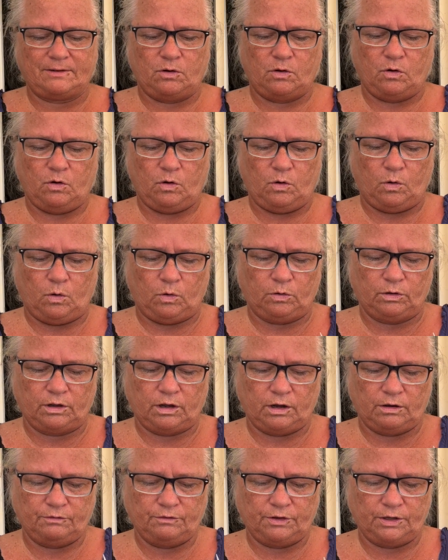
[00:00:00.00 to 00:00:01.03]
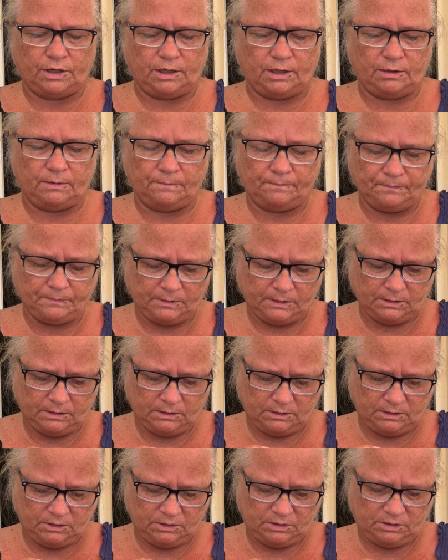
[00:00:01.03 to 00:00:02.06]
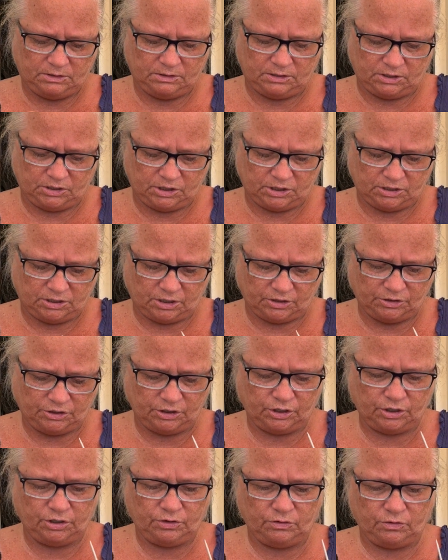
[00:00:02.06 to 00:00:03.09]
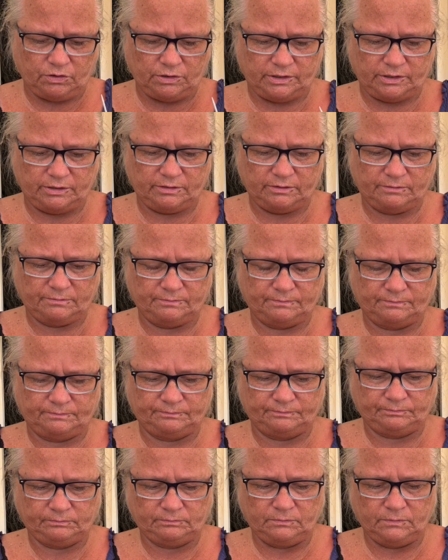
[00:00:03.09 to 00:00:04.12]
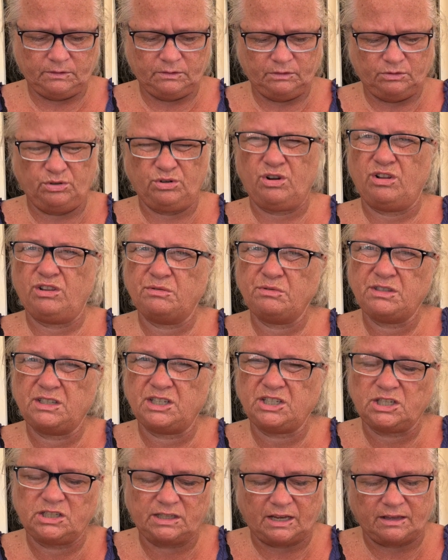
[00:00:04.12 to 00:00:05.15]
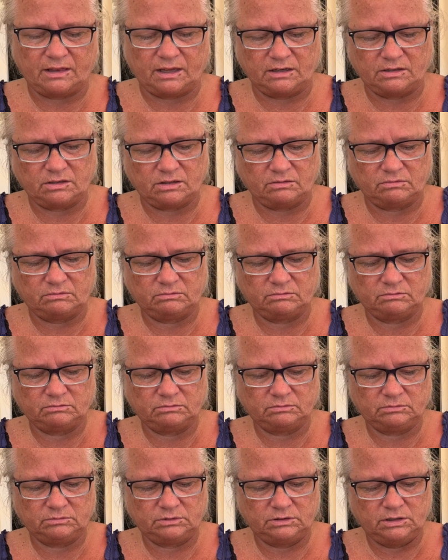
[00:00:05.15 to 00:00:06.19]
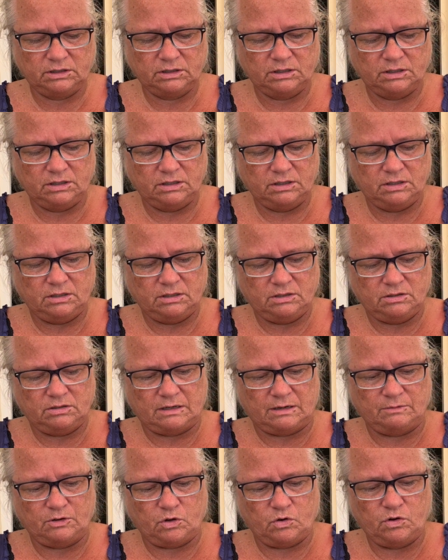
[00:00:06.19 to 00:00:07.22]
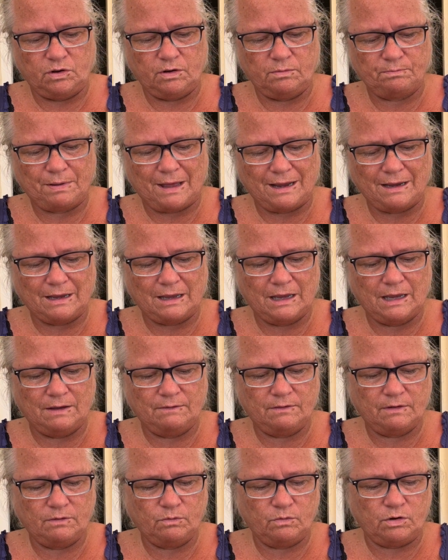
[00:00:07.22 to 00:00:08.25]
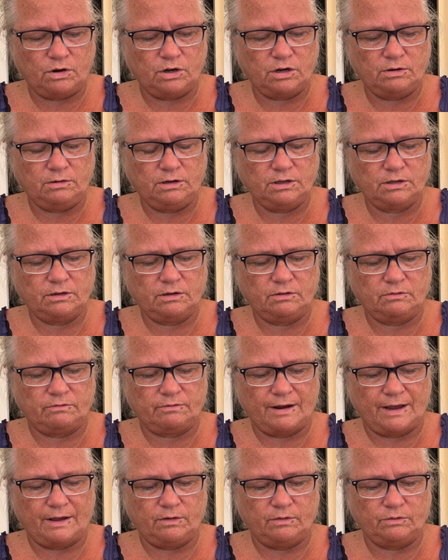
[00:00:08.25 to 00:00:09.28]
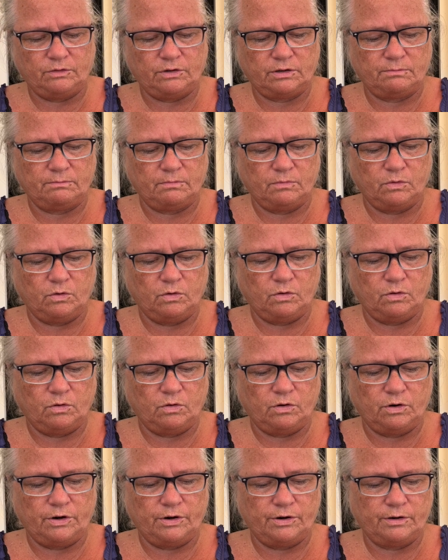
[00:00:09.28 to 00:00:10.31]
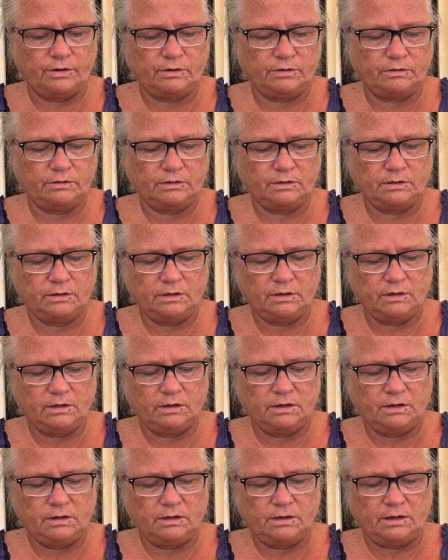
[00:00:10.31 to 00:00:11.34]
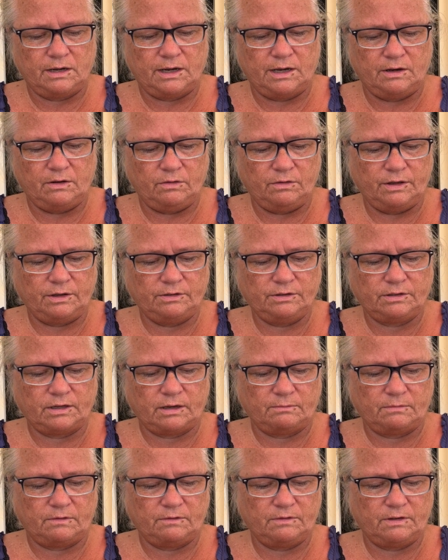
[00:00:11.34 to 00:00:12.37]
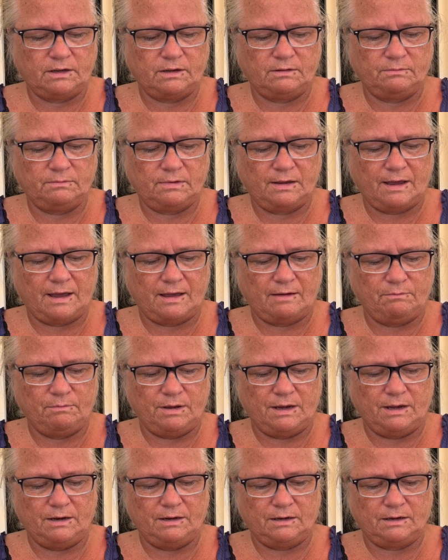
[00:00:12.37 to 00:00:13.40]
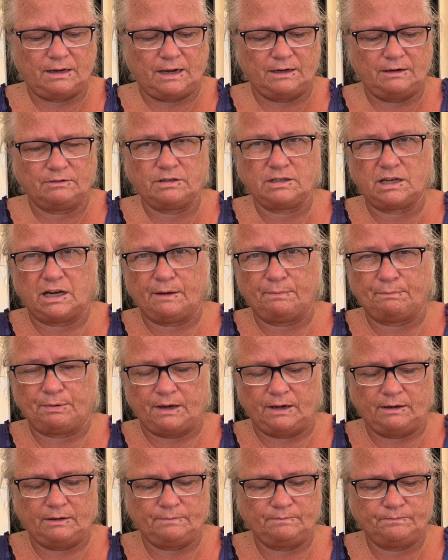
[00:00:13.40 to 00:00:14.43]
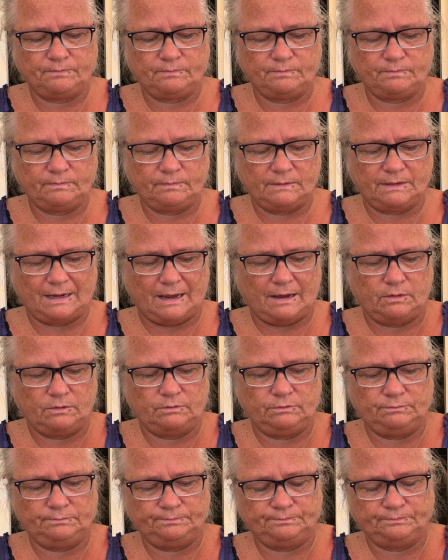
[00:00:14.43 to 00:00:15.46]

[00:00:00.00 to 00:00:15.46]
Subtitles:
all of the stitches are secure. Do you call them stitches? I think so. So I'm going back even one round more. I know that some of them have been kind of slipping down.